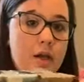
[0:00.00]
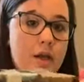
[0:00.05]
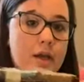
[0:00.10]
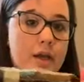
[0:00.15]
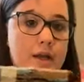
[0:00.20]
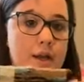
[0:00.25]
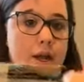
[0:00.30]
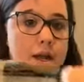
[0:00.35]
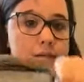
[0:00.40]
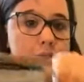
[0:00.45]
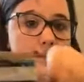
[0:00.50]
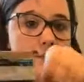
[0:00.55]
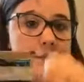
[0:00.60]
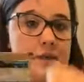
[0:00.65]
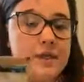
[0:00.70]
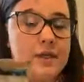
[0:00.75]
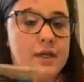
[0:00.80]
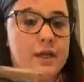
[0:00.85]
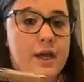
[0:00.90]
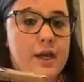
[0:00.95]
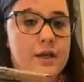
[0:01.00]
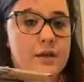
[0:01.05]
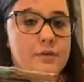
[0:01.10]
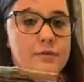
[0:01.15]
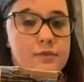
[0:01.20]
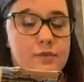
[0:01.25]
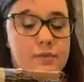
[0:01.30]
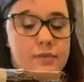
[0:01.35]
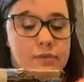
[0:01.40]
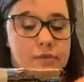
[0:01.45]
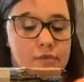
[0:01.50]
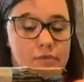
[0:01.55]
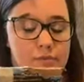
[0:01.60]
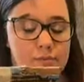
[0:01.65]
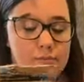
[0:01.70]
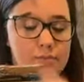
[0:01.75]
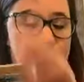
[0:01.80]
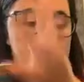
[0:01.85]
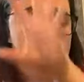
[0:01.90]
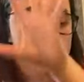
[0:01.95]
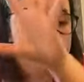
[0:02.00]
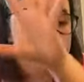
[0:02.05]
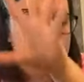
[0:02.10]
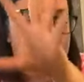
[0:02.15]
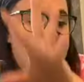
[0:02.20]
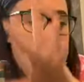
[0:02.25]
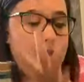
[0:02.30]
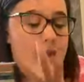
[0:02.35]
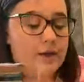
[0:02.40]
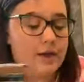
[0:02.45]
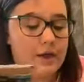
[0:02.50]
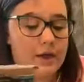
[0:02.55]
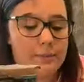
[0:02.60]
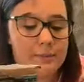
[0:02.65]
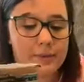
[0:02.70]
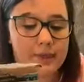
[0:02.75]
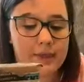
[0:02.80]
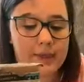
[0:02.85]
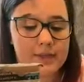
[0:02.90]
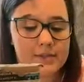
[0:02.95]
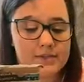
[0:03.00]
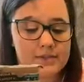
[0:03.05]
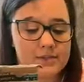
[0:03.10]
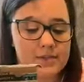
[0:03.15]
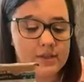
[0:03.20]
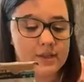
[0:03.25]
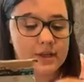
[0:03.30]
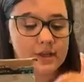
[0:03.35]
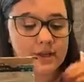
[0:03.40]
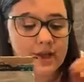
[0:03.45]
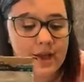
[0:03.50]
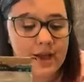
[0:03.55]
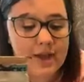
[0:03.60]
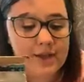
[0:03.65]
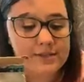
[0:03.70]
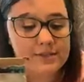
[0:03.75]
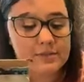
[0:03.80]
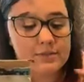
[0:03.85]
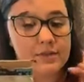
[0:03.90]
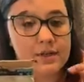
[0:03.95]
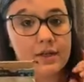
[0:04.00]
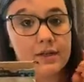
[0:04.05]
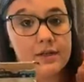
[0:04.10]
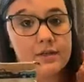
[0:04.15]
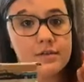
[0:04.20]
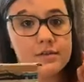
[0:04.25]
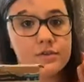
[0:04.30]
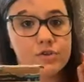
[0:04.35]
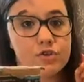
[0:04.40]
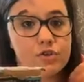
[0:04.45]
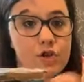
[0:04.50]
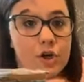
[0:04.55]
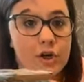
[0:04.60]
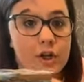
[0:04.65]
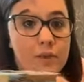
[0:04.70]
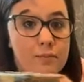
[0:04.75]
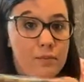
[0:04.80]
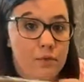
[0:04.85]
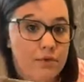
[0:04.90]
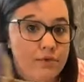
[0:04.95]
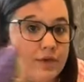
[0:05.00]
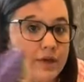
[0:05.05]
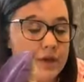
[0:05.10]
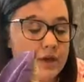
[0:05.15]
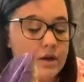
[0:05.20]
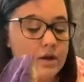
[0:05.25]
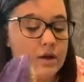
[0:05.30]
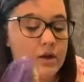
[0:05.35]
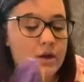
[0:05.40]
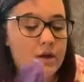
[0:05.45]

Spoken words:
it has something to kind of push it up against so that it has something to start it moving.